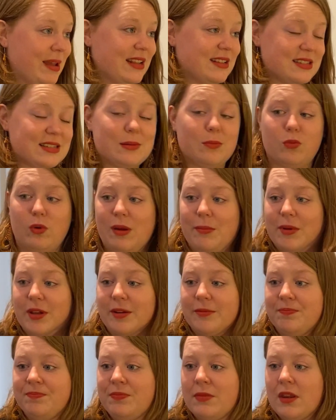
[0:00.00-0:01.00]
met some
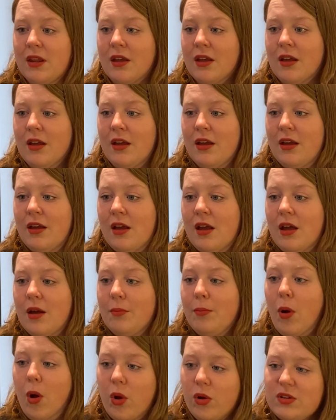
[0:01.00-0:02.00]
women.
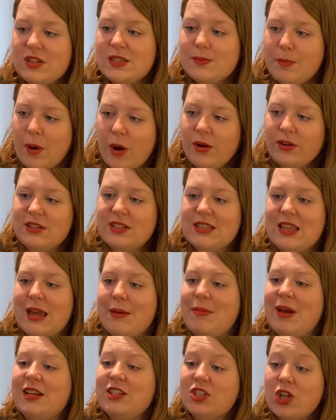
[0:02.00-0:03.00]
Paul spoke to
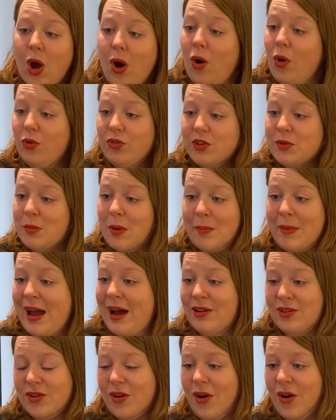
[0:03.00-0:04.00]
them and told them
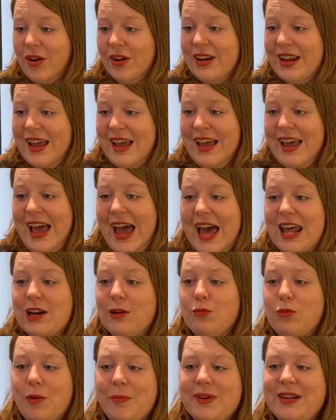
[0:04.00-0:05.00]
about God, and
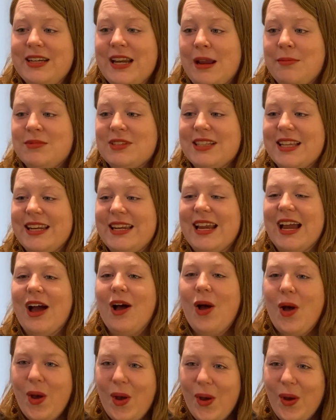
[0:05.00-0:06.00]
a woman named
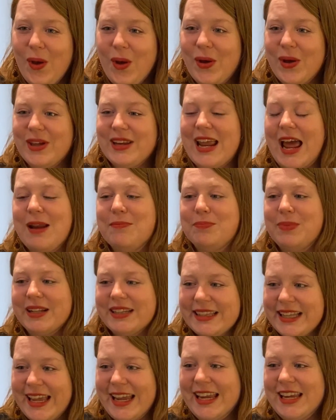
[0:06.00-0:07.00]
Lydia heard and
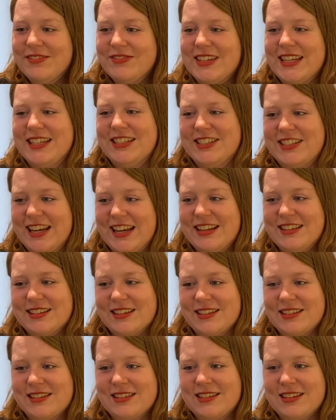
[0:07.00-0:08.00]
believed in
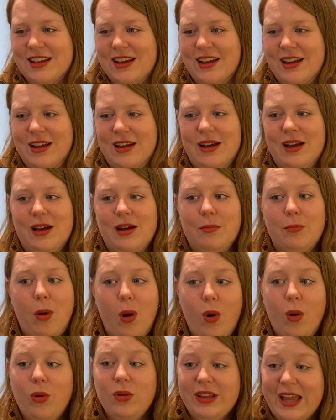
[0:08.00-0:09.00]
Jesus.
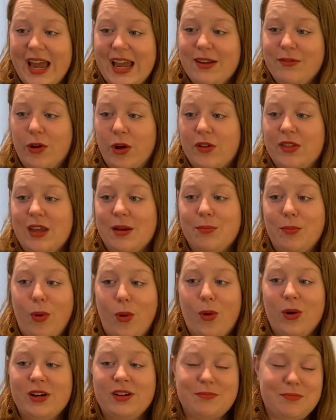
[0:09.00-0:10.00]
Paul gave her the
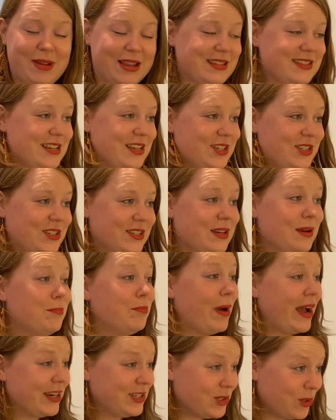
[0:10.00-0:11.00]
important message
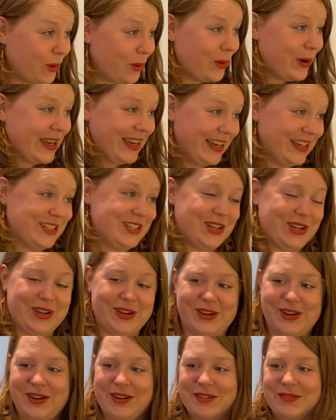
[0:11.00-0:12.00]
by talking to
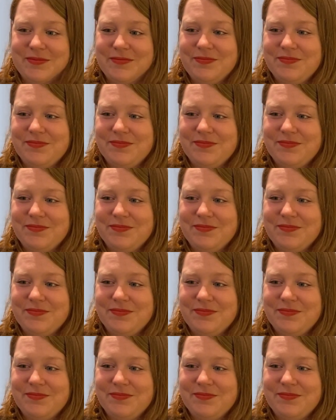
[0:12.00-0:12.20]
her.